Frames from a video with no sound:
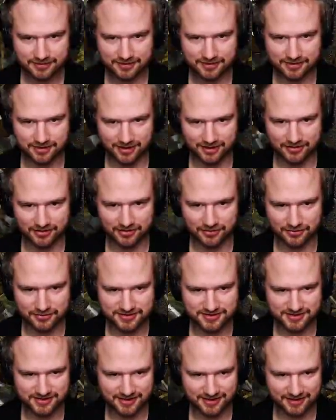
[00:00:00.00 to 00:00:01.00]
God,
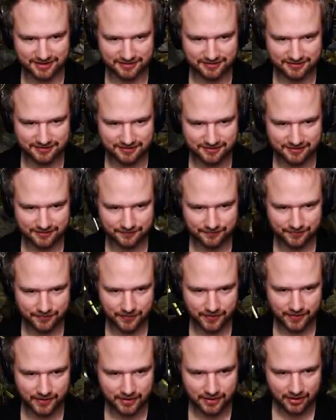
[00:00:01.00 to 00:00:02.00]
those knights.
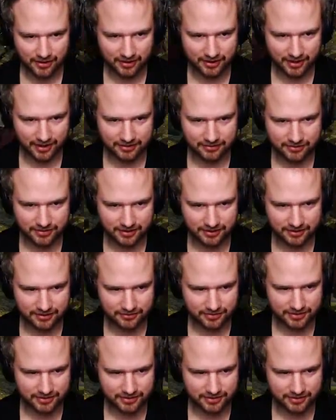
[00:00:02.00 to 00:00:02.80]
Okay, you can